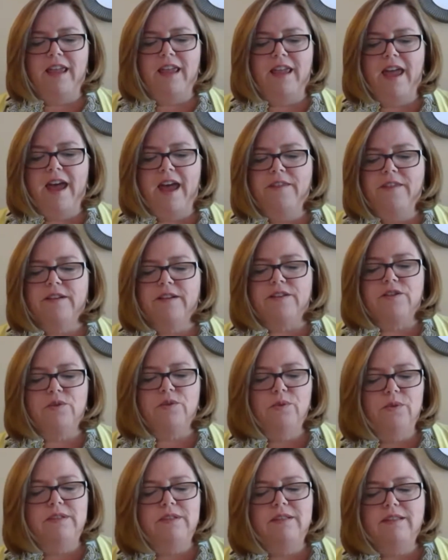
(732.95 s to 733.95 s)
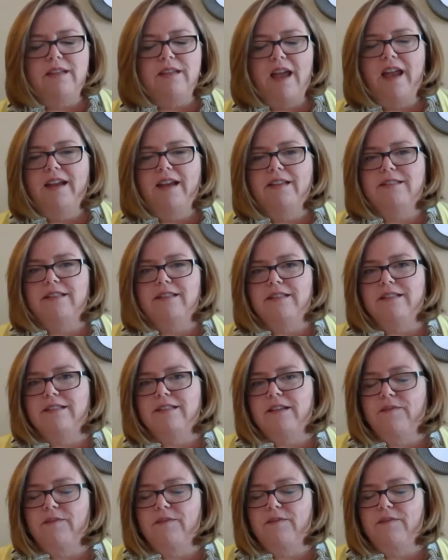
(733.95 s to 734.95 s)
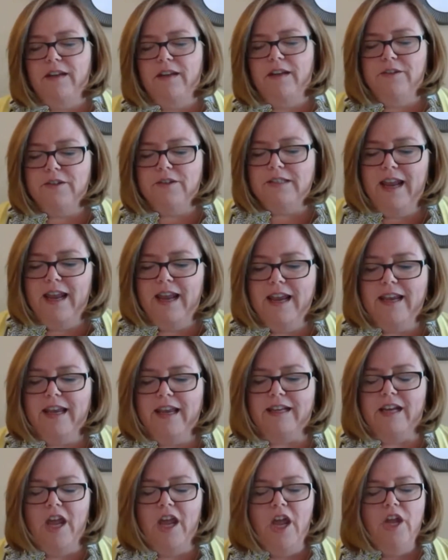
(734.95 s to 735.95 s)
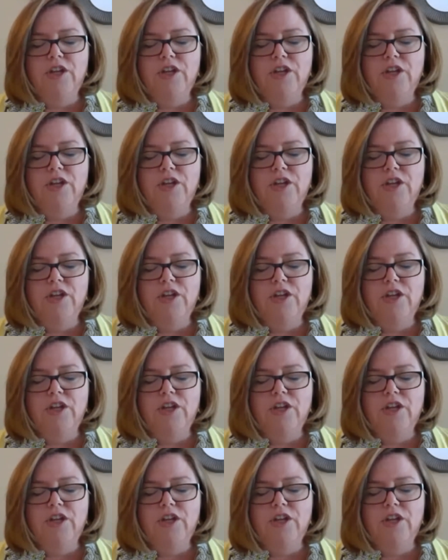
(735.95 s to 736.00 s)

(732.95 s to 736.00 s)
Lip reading: that Catholic schools and dioceses have undertaken